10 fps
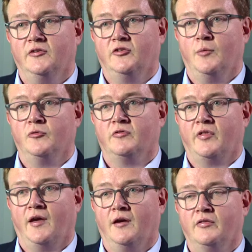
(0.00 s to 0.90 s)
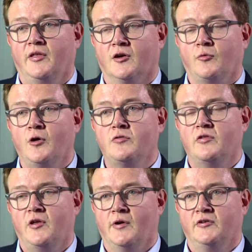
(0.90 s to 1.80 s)
in terms of their growth
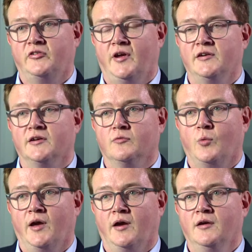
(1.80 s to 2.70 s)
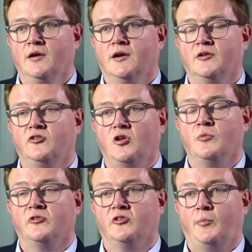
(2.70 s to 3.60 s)
and their understanding of where
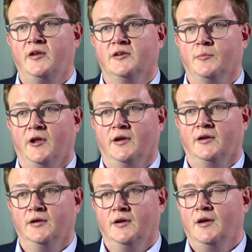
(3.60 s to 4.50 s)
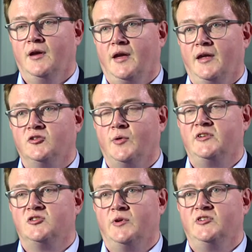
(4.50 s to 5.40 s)
consumers are spending money. In
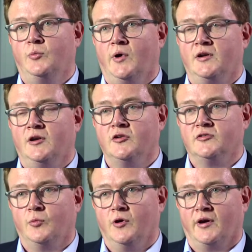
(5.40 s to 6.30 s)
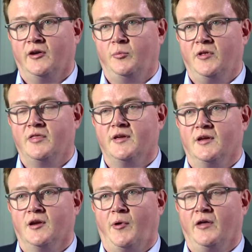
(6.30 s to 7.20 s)
2021, a lot of work has been
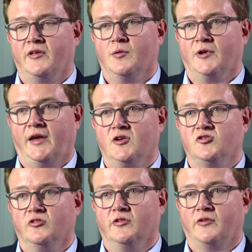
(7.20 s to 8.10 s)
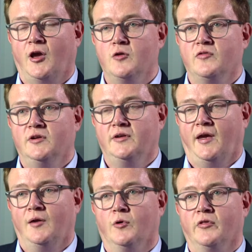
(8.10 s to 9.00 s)
thinking about the implications of
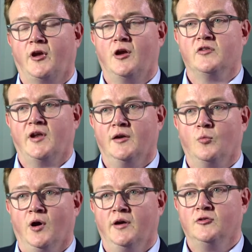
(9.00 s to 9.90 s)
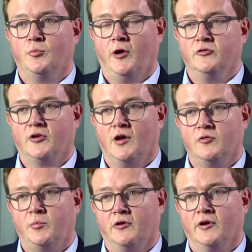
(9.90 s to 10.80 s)
COVID and what the COVID unwind or
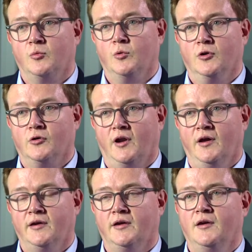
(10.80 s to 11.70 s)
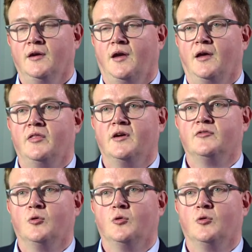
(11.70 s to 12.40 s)
post-COVID period will look like, and therefore